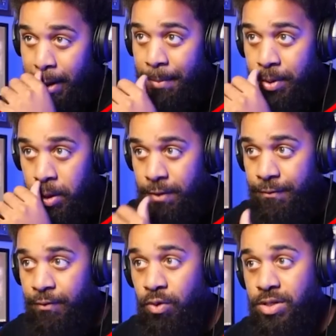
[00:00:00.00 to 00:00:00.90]
put on the
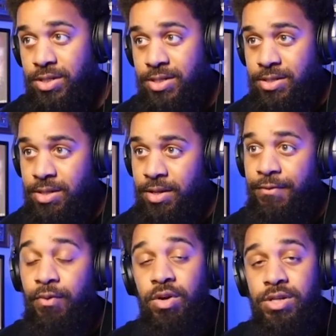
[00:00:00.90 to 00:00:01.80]

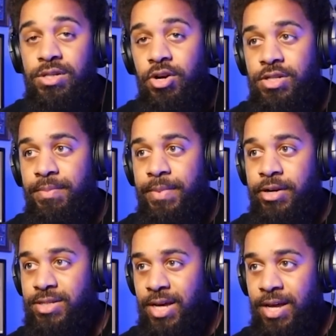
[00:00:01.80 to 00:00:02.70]
4-star
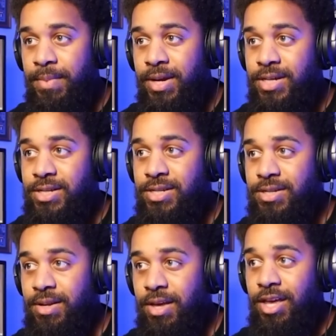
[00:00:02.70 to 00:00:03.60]
Samir set
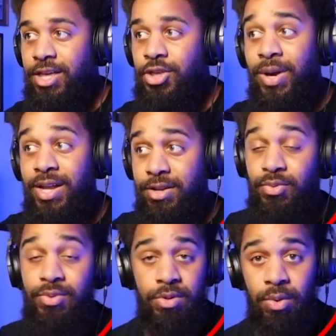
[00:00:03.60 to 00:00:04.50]
because
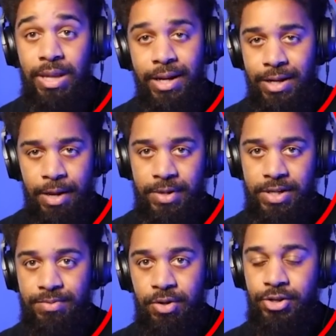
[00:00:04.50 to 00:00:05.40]
you do a lot of
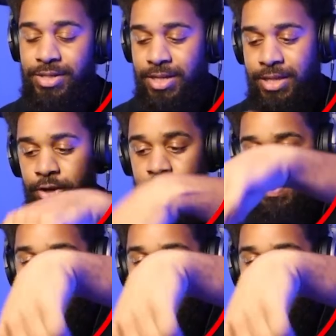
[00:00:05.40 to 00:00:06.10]
damage, bro. You sit there and you spin